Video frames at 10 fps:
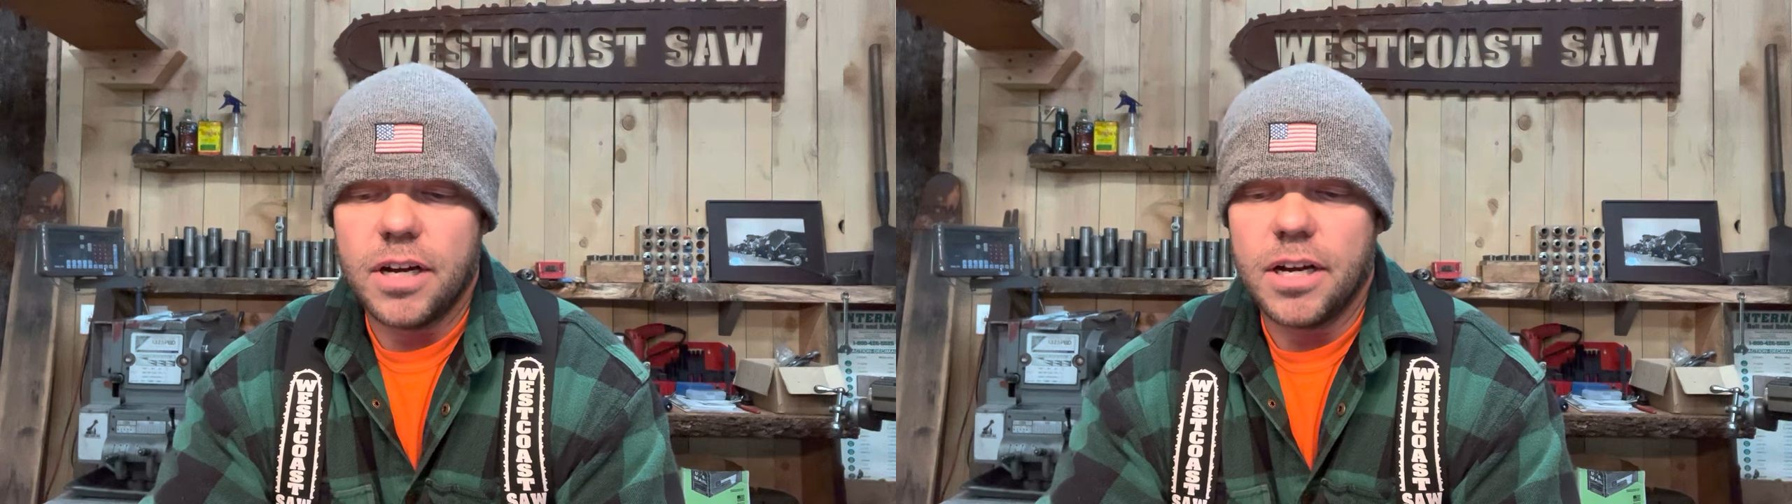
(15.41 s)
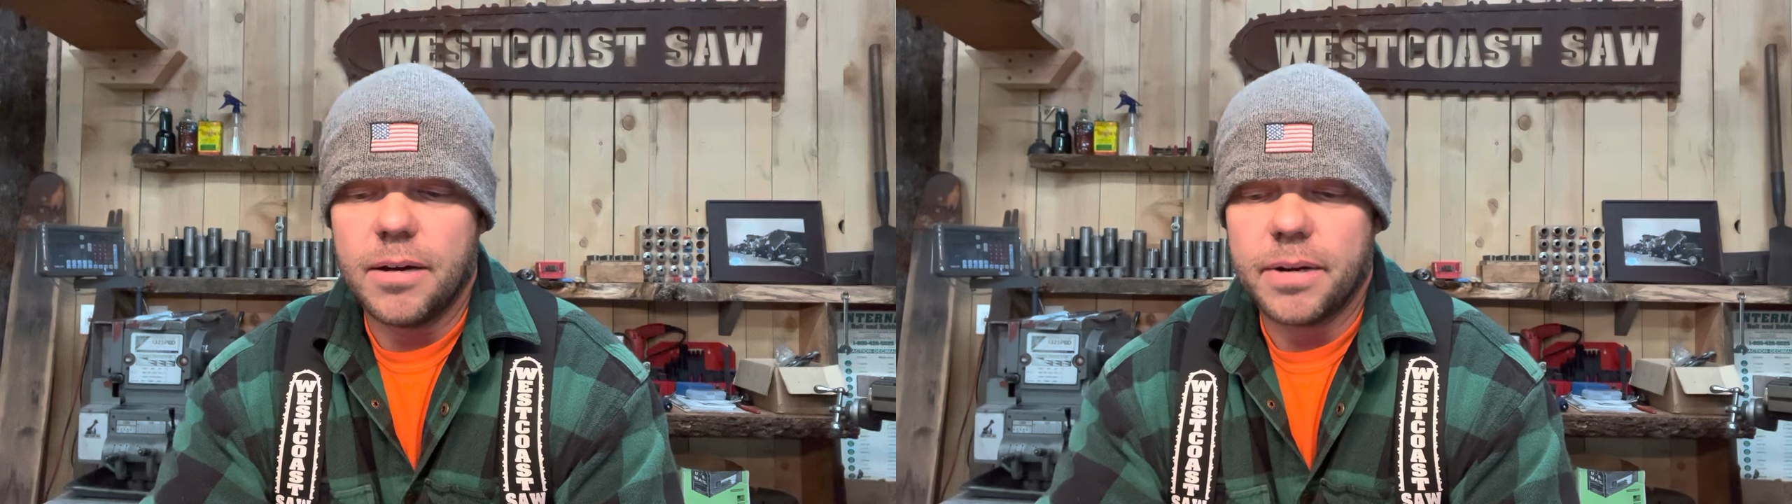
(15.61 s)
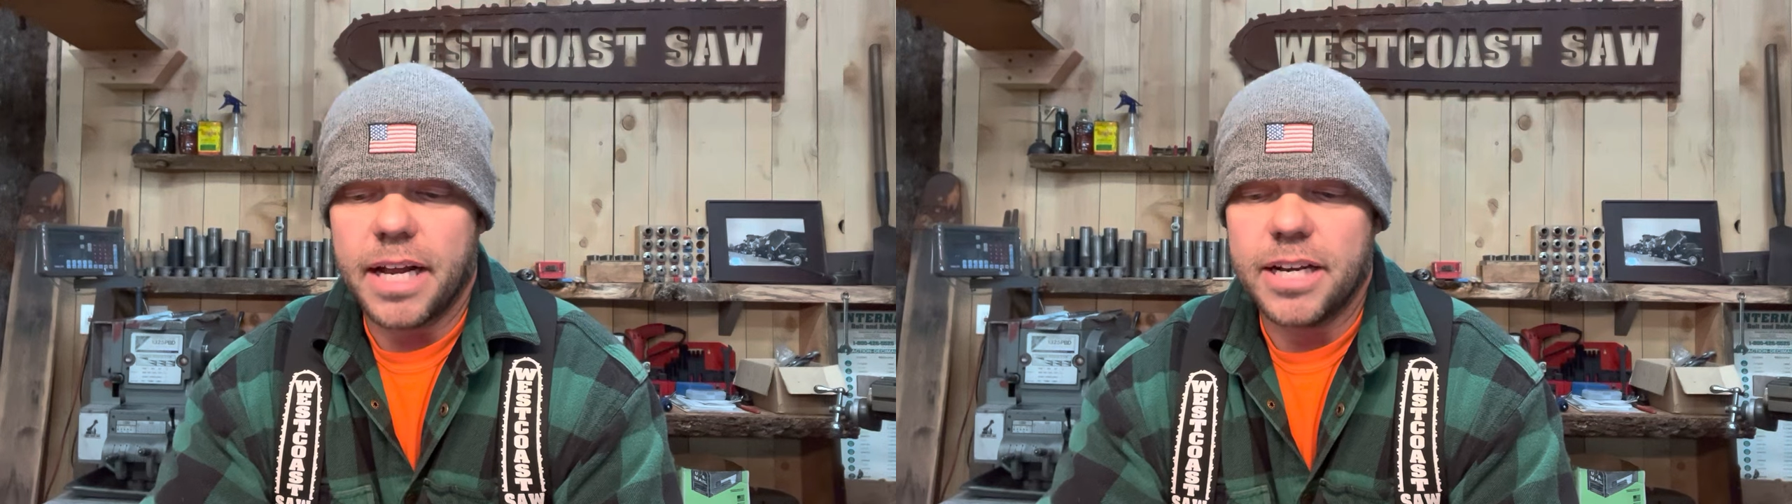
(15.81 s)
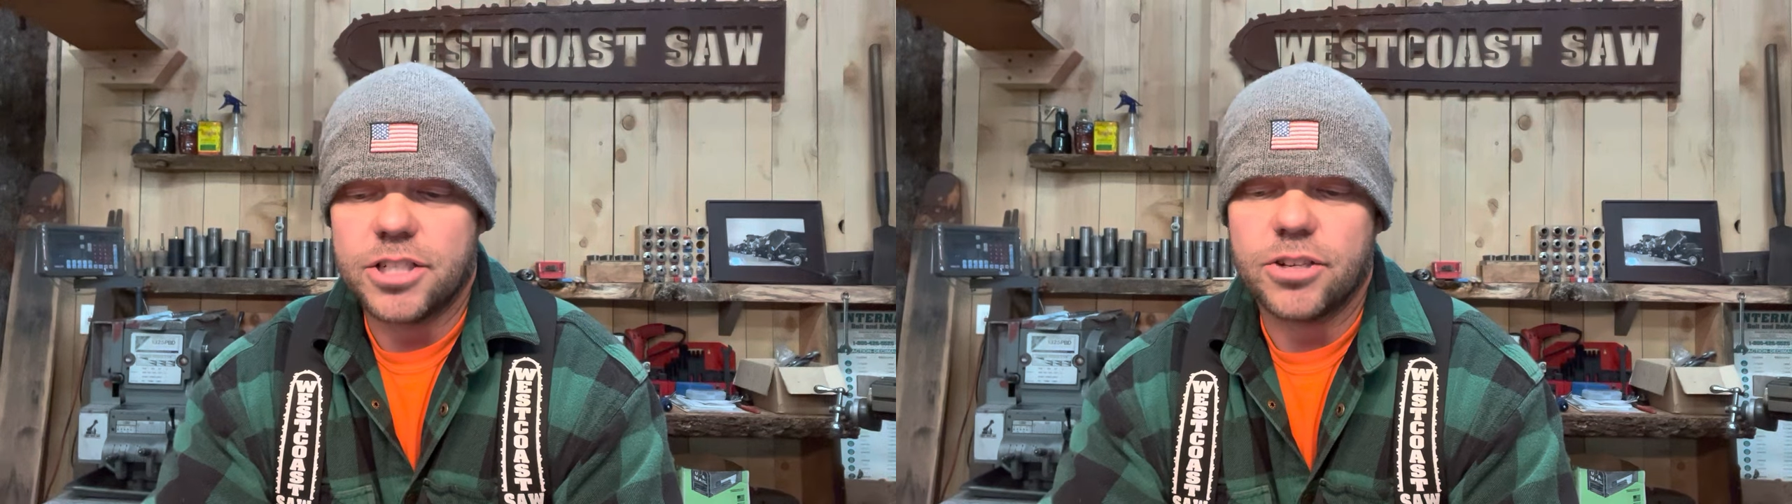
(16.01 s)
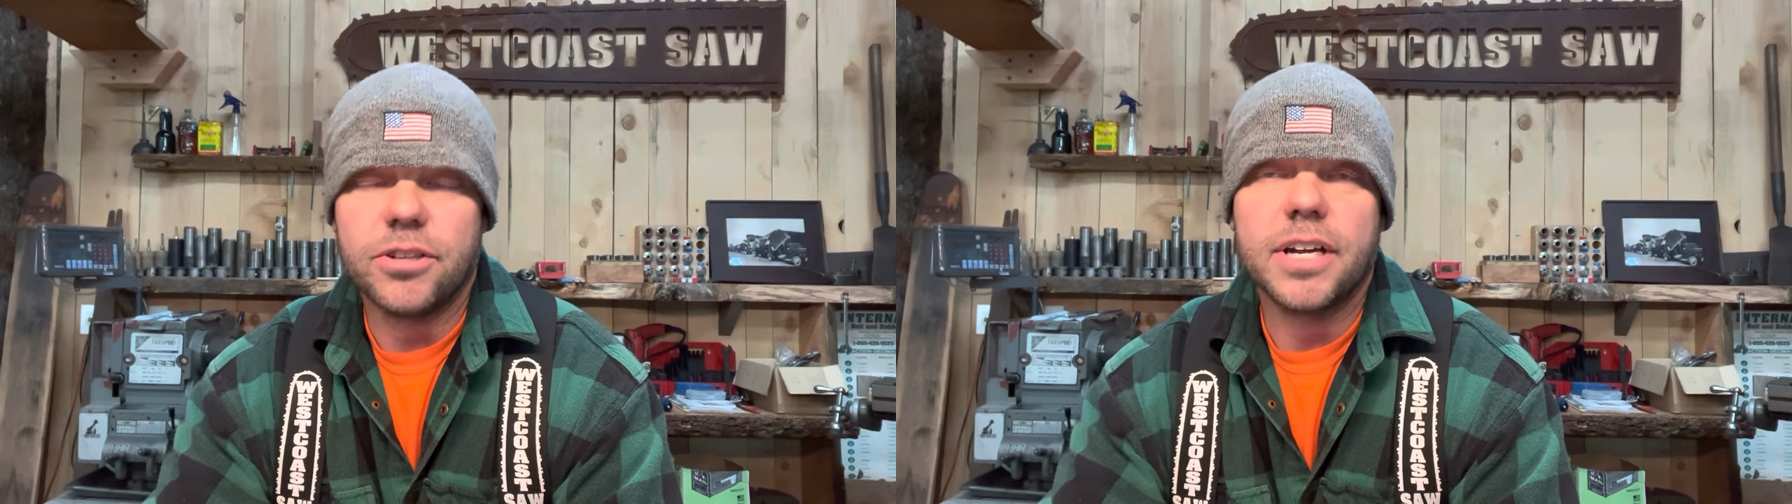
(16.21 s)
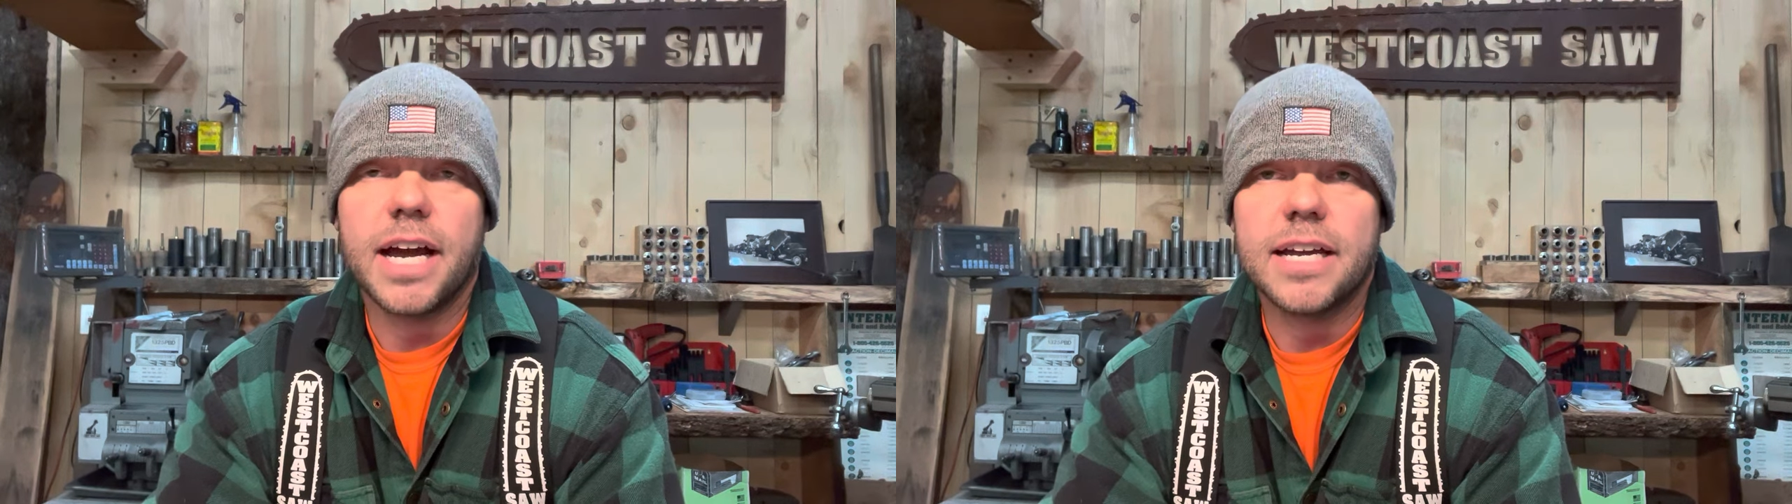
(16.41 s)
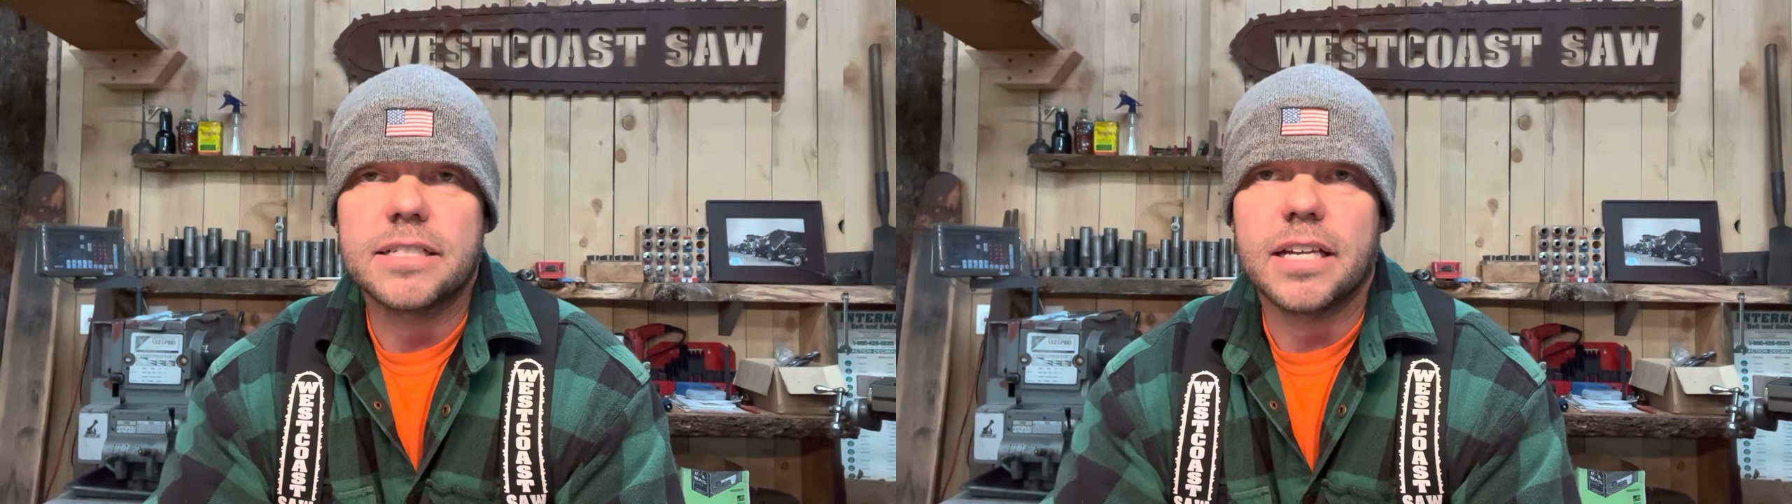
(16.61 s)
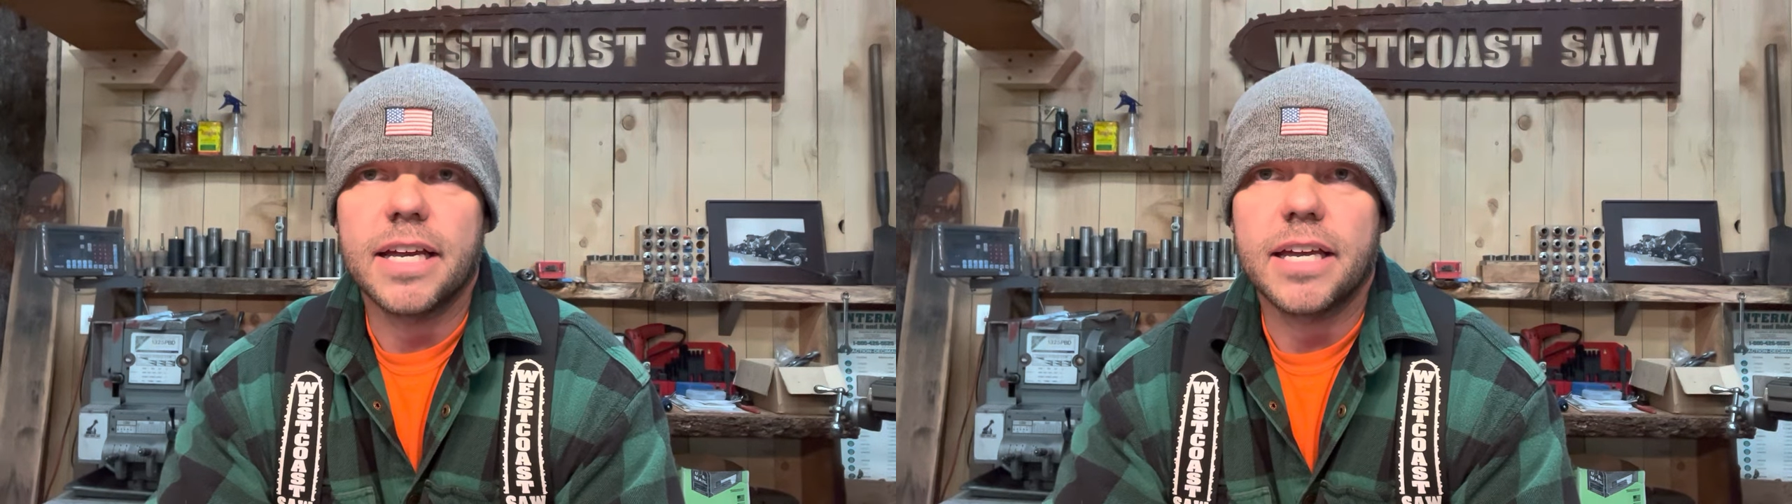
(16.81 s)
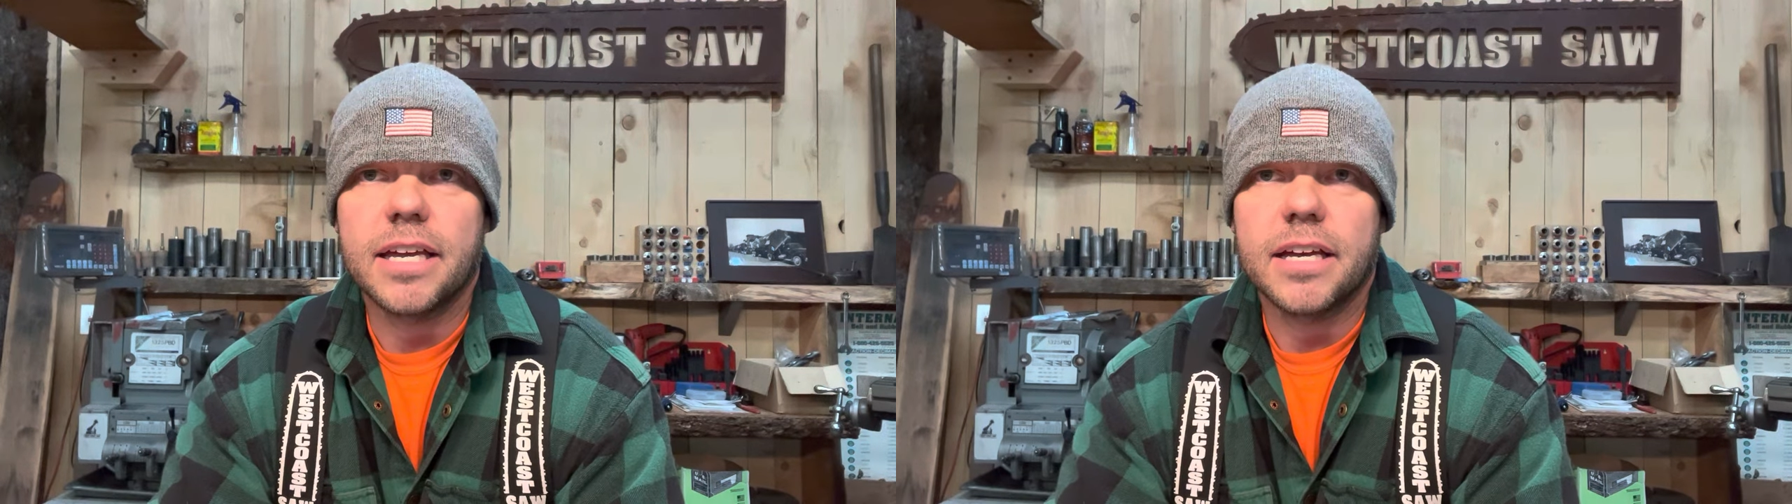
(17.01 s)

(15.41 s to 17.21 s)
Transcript: um, kind of show you guys like